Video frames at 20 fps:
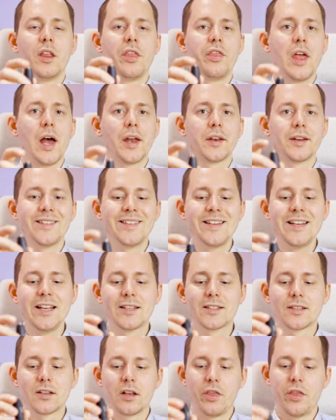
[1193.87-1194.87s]
that
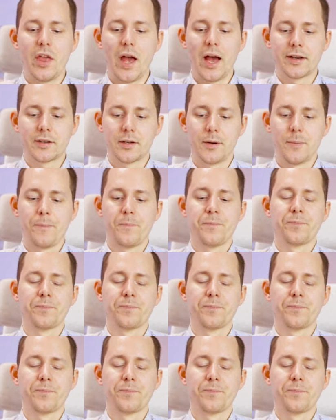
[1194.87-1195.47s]
needs that.